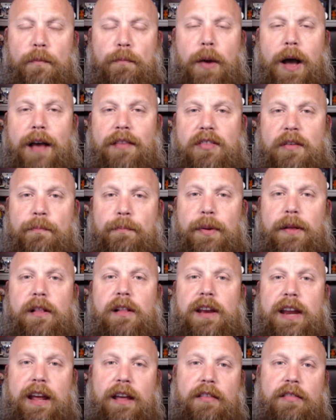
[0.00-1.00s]
and
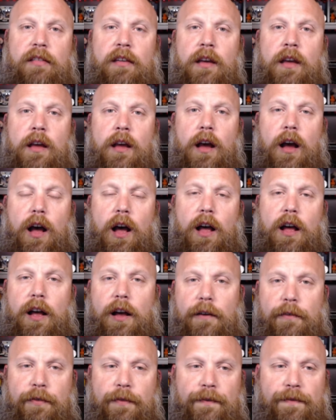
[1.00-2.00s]
possibilities
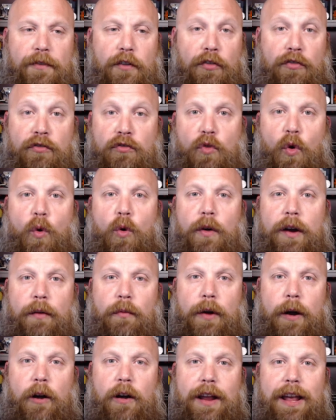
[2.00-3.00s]
of the story
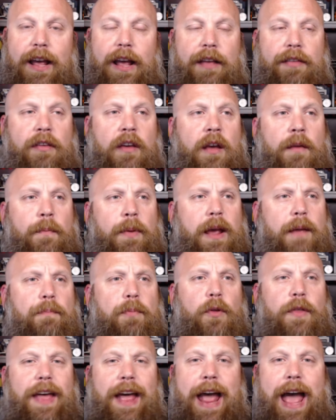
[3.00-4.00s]
where it is.
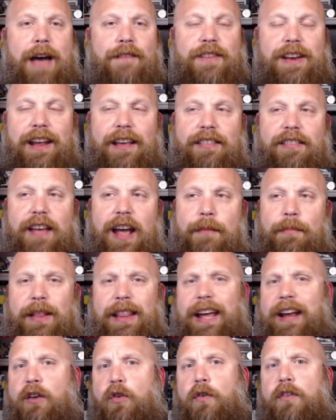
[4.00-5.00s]
People that have an excitement
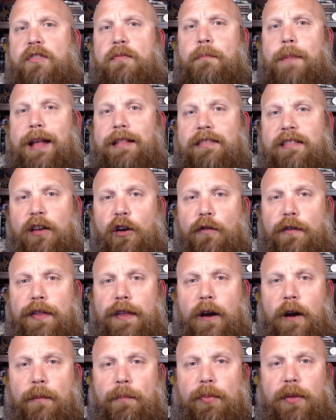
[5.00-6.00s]
like Chris Metzen over
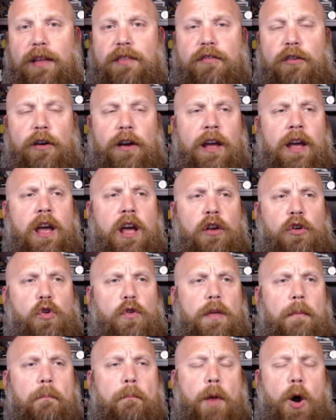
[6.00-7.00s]
there at Blizzard.
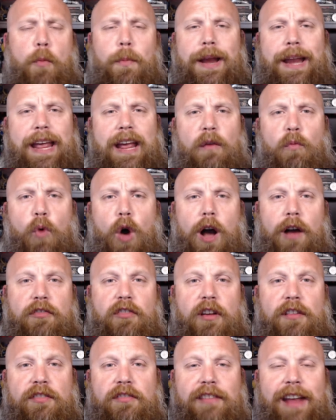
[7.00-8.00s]
To the moment he walks
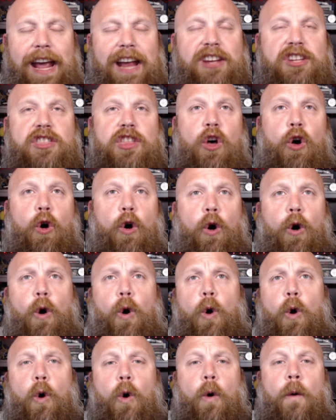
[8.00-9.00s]
on stage, the
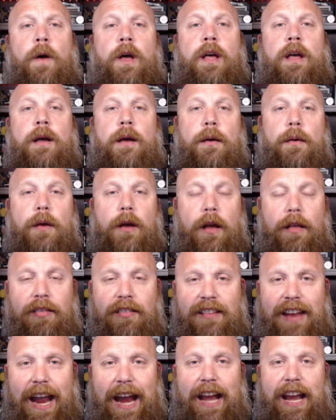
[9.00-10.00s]
whole
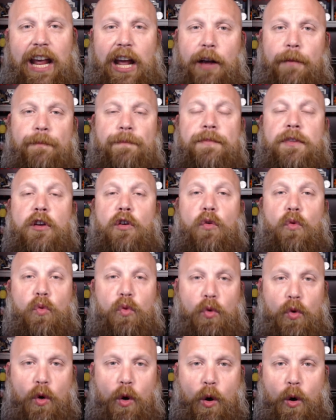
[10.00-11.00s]
stadium
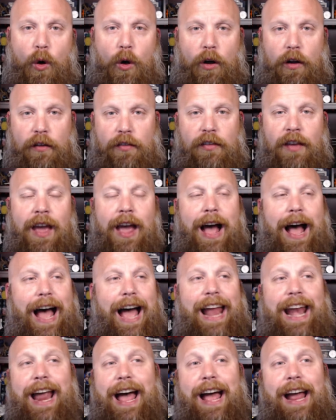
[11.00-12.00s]
roars.
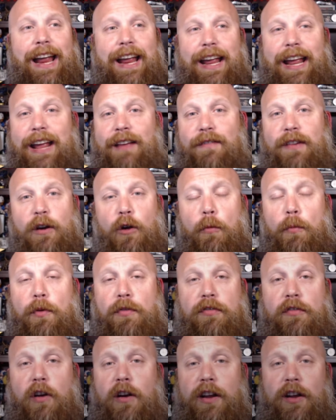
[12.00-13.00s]
And I even
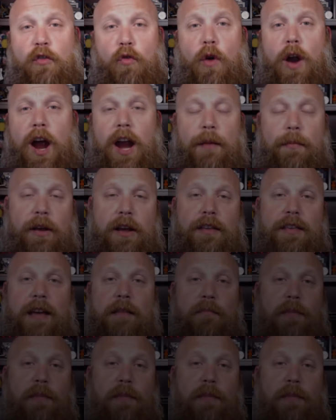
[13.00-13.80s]
almost started crying because I